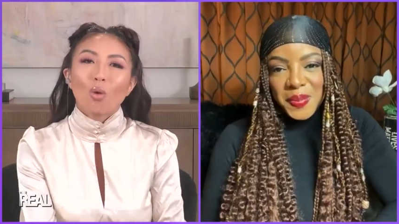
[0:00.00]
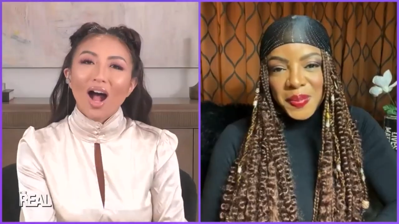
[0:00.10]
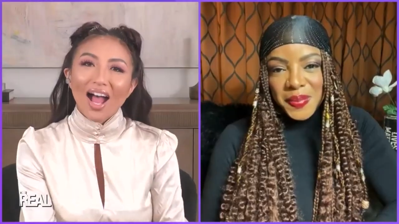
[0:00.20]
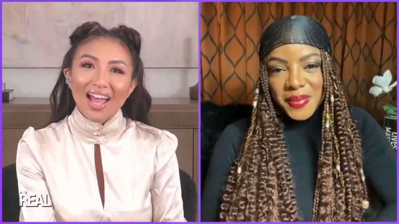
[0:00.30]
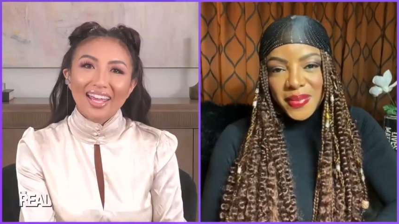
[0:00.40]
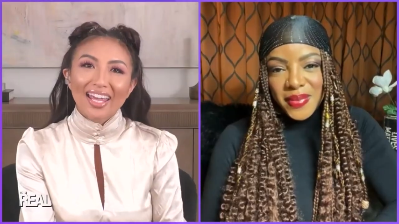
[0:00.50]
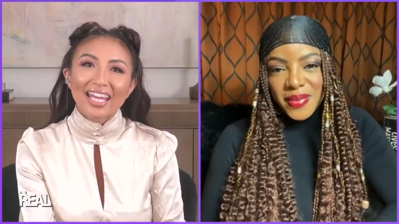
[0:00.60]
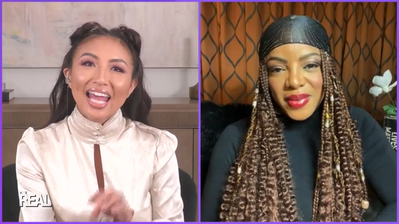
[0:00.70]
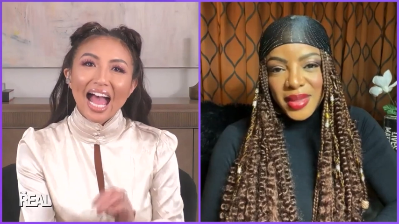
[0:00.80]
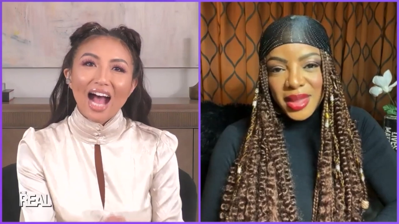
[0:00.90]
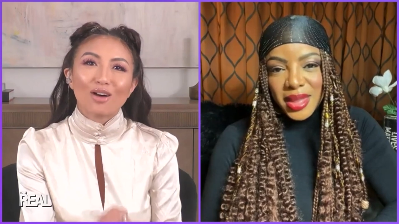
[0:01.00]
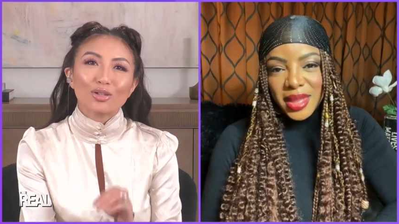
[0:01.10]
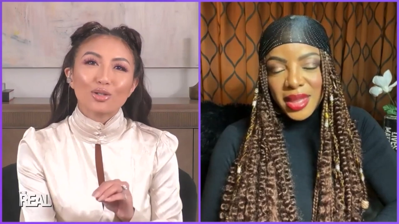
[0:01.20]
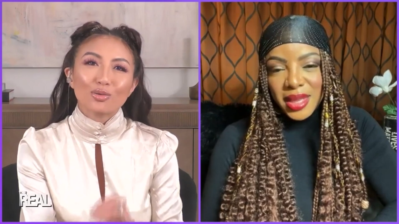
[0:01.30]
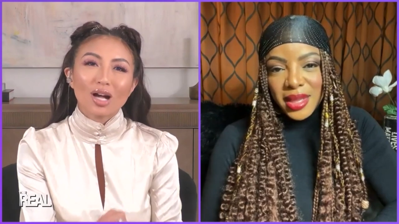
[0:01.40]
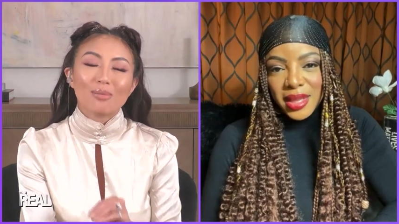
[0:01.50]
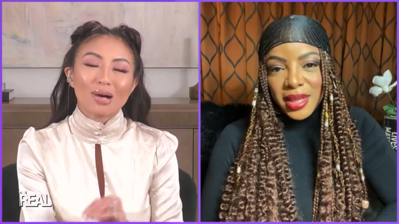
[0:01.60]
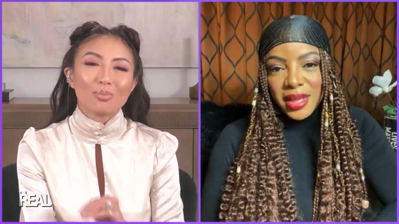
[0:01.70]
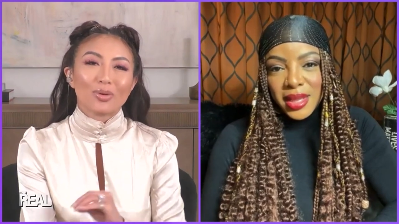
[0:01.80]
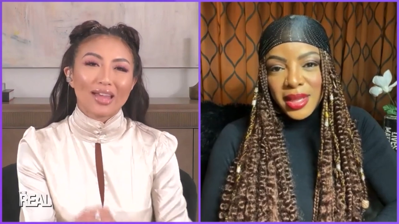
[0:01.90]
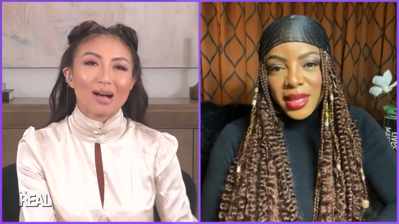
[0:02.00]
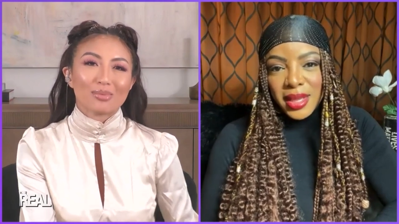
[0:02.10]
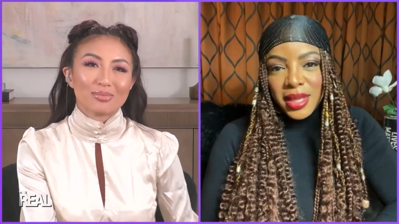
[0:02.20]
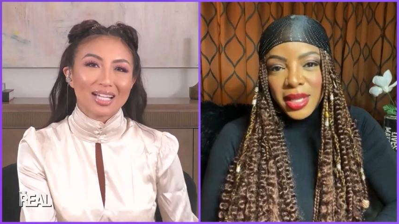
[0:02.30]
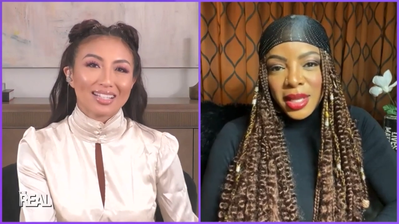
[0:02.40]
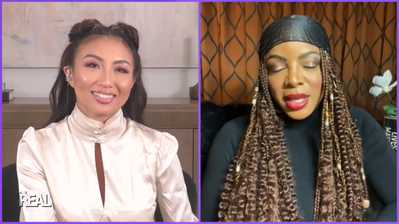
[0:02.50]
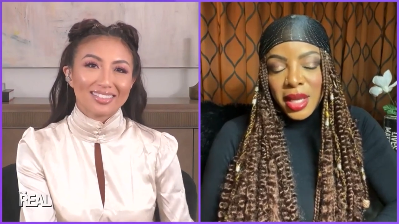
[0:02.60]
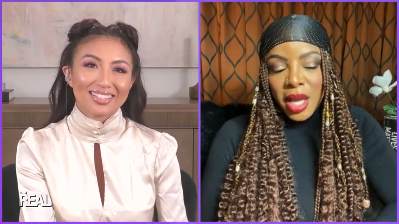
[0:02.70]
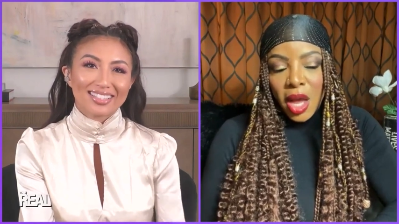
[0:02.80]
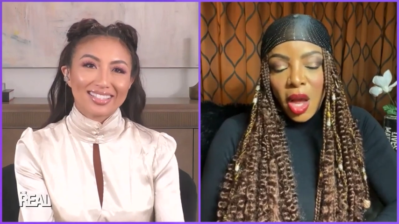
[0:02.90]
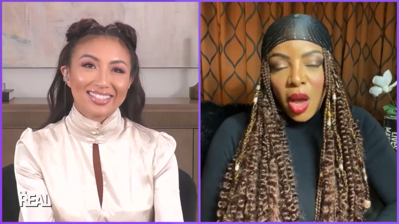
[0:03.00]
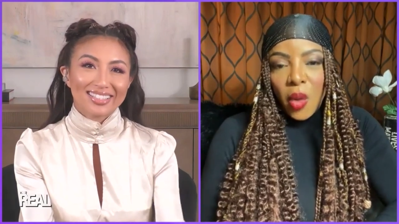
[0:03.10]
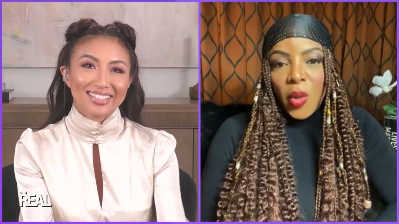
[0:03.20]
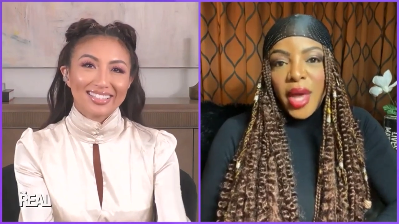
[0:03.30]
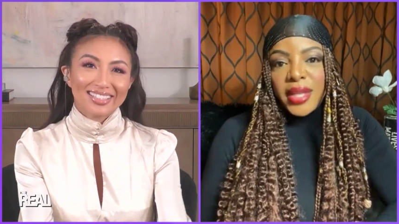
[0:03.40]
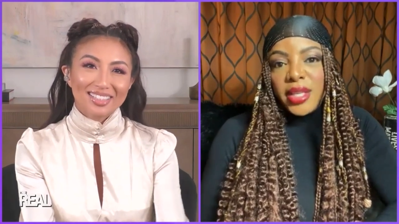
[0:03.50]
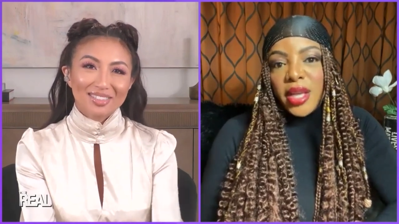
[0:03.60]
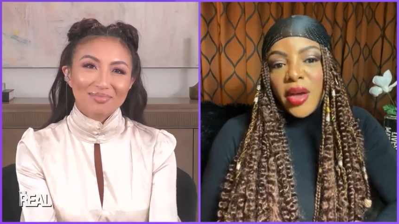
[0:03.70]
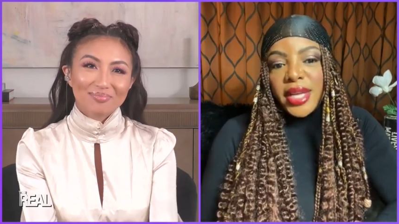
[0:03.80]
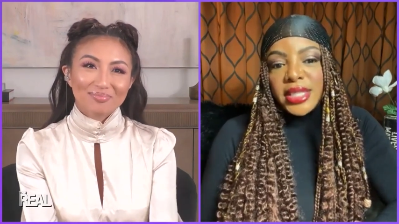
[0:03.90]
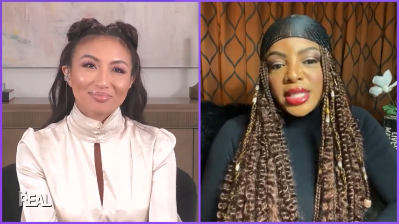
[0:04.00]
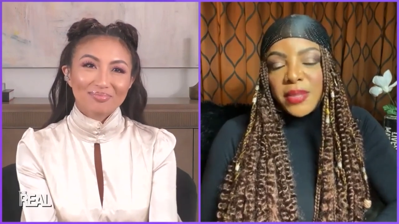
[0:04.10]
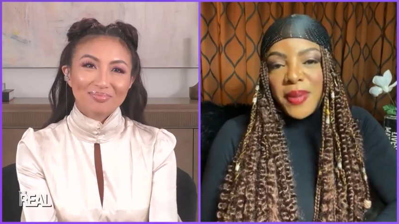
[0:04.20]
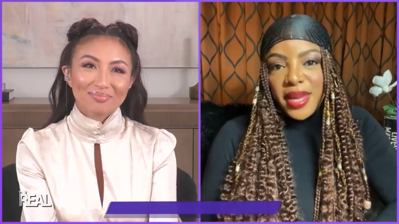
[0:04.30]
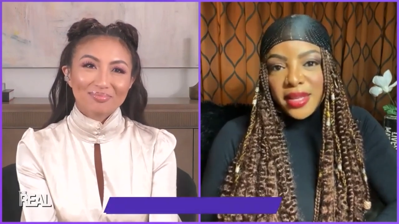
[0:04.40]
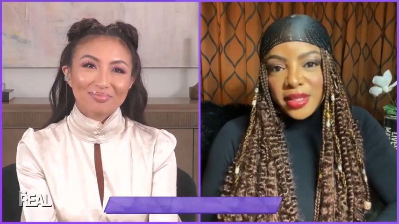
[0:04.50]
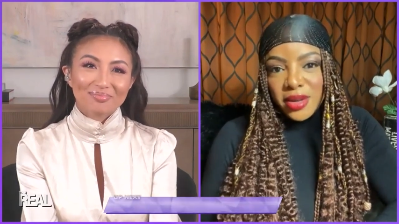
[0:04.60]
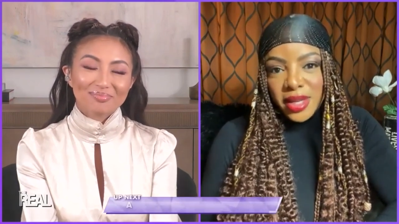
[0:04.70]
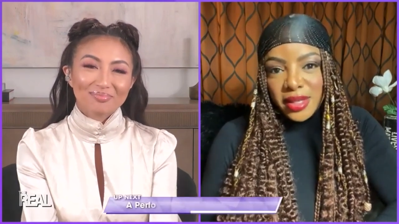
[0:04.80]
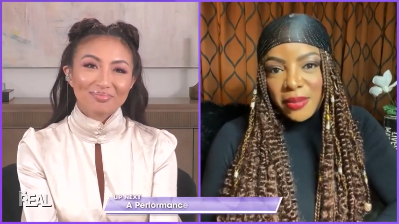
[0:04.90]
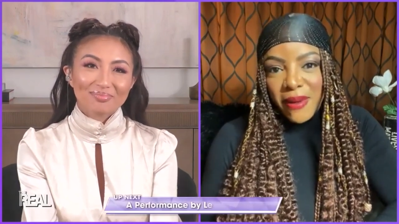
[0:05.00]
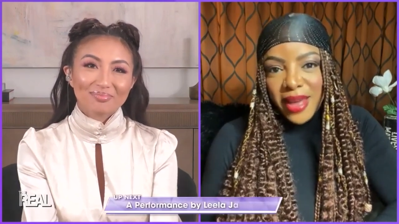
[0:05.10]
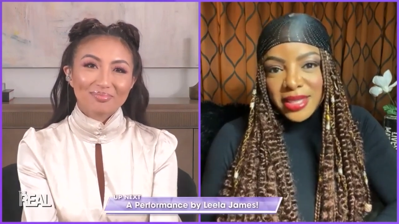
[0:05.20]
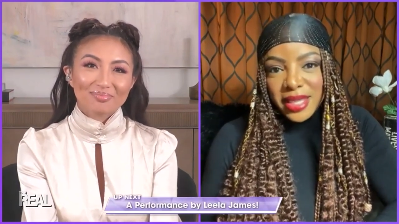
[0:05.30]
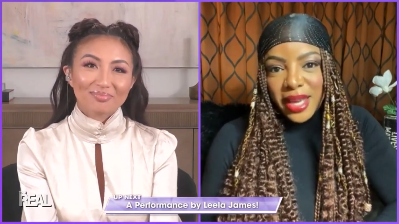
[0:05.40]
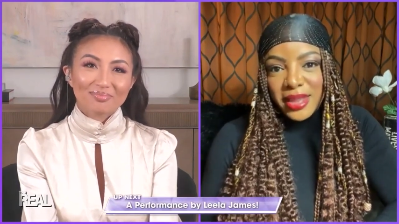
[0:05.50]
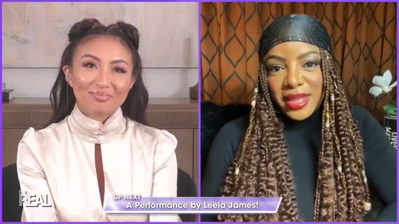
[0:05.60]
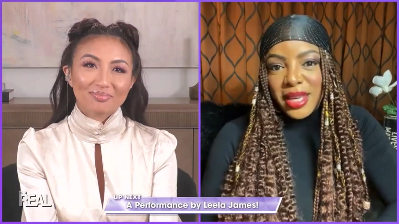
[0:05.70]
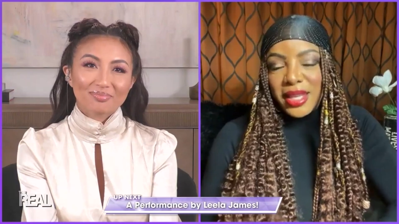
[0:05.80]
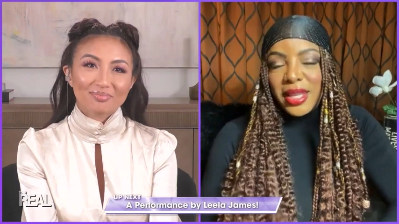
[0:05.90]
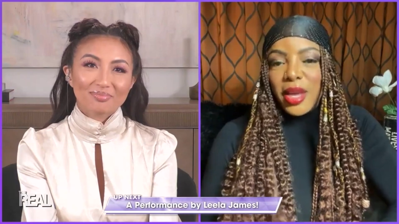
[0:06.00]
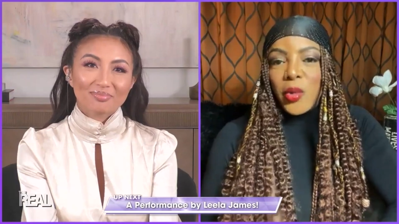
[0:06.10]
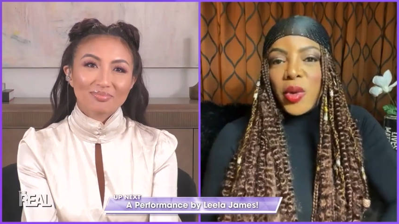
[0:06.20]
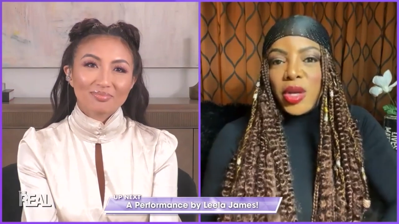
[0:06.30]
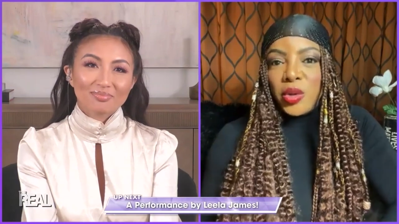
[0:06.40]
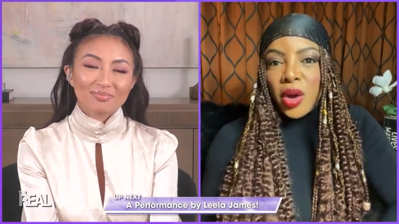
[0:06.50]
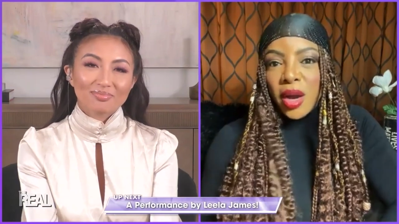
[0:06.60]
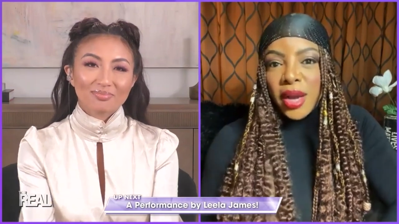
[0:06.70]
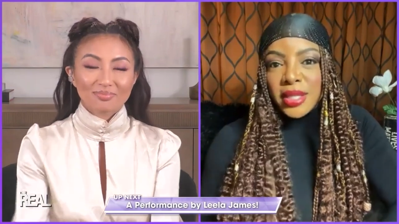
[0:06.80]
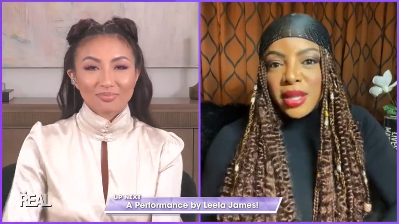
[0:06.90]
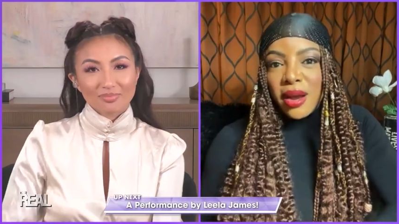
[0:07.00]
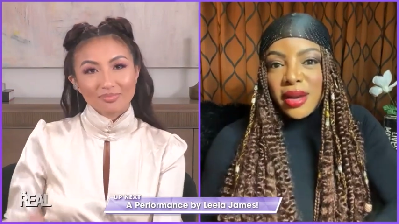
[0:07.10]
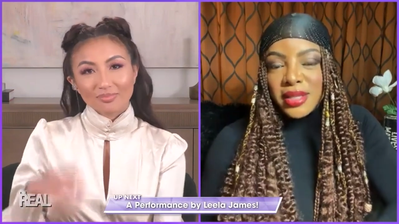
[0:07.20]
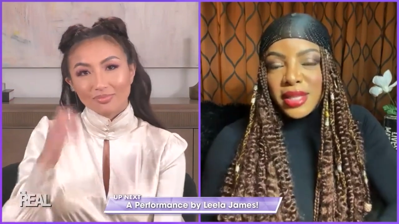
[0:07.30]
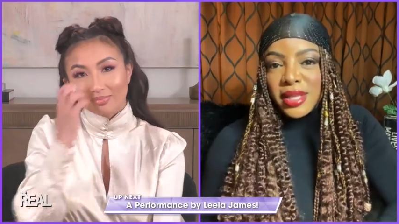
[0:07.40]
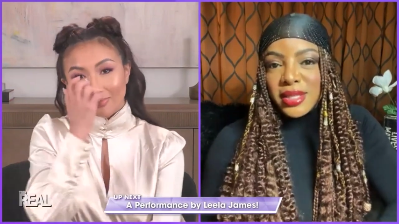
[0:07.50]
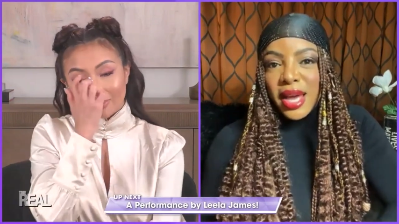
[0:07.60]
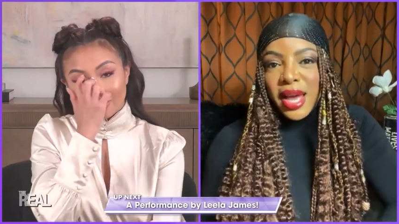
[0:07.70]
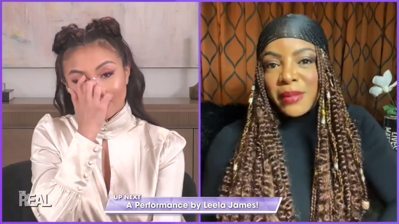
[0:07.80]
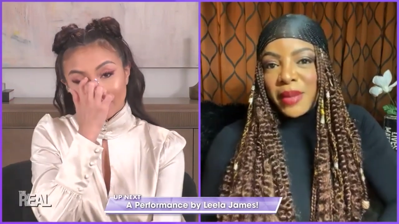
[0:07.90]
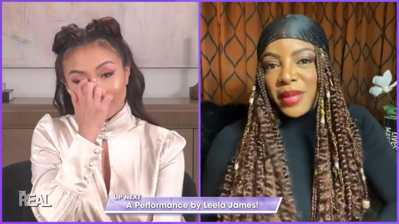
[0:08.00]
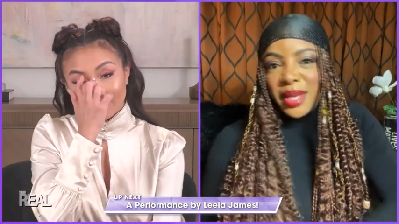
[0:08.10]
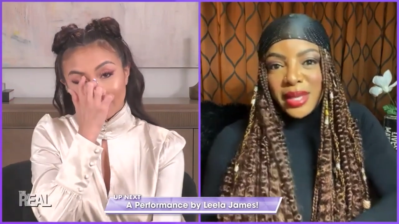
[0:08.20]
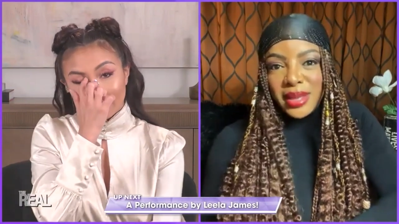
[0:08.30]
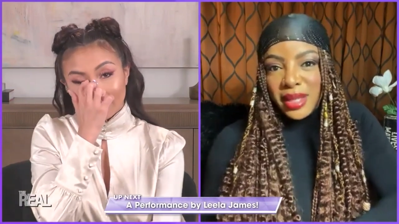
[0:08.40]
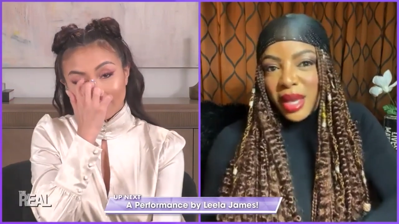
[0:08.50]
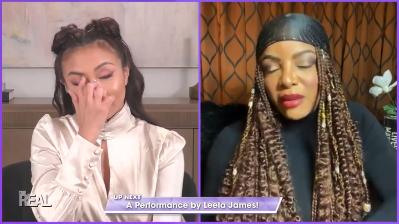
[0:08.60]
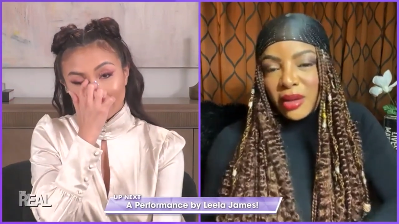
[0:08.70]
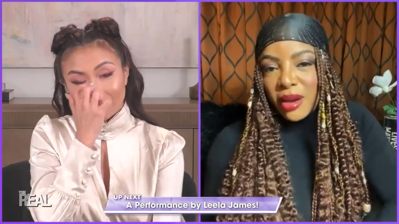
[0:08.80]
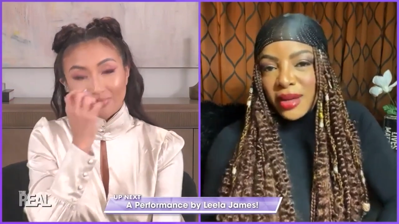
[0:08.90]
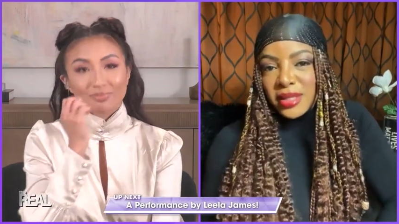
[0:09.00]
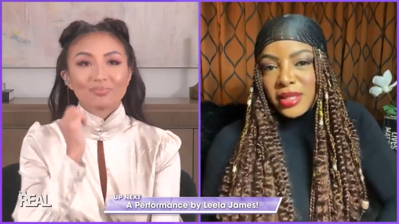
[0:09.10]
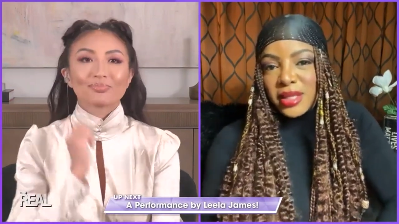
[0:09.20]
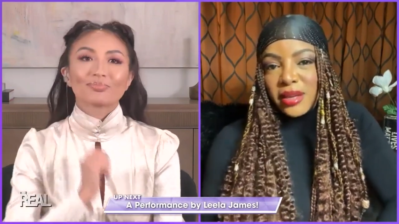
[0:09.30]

Speaker 1: Why and how do you come up with album titles?
Speaker 2: Well, you know, it just depends on the project, I think, and where you are as an artist at the time. I mean, I think every artist